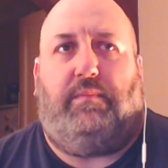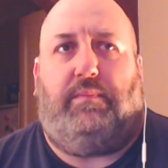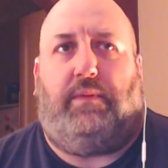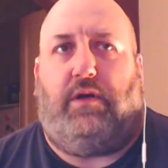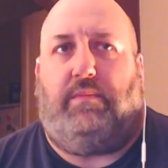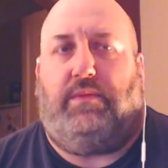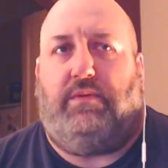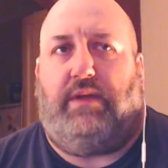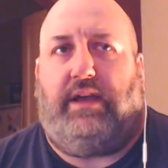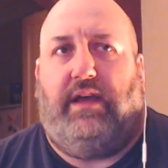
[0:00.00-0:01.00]
Bayern
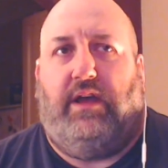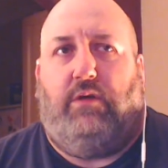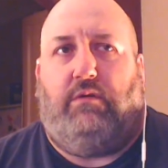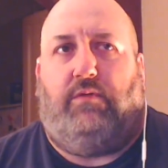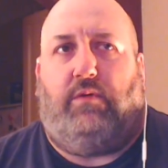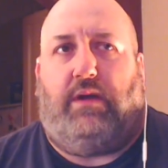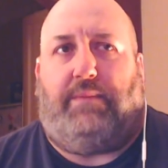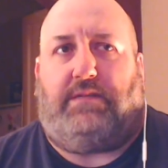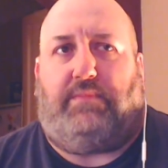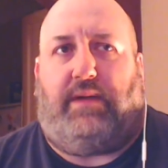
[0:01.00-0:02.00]
Munich, with all their
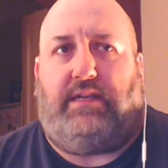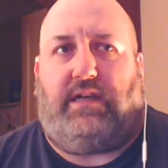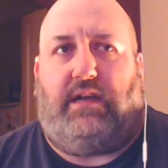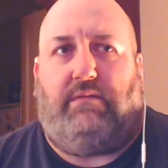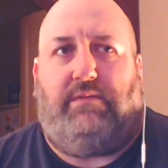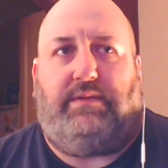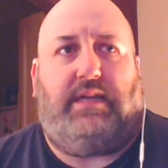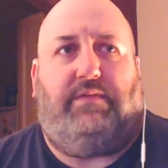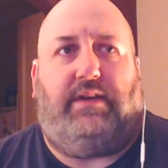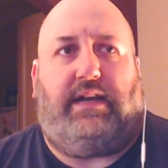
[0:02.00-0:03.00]
best players go there, whether it's
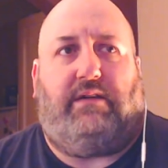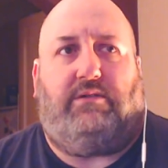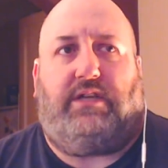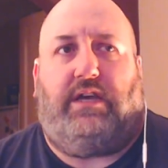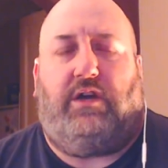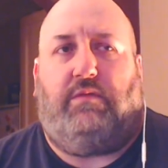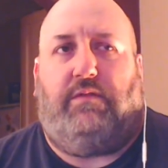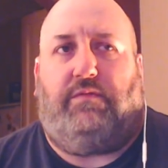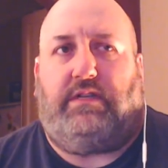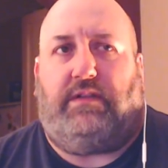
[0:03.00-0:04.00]
Lewandowski or
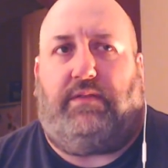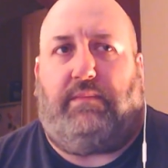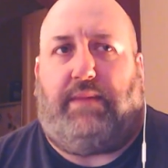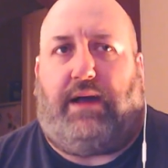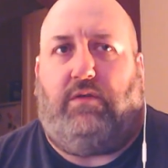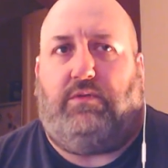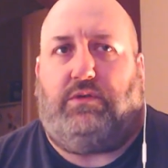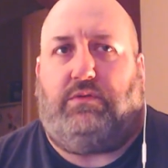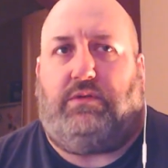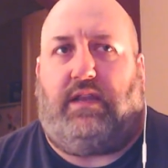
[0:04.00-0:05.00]
whether it's, I think, Matt
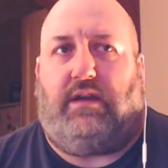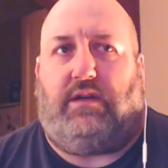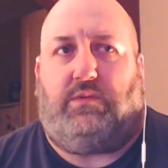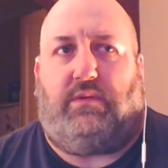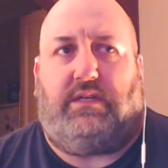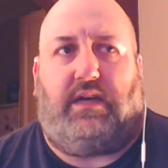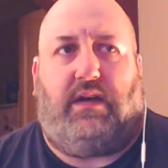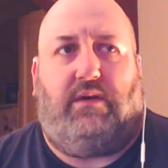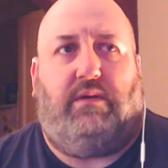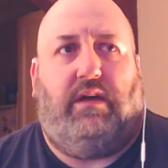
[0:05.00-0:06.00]
Hummels was the last one to go.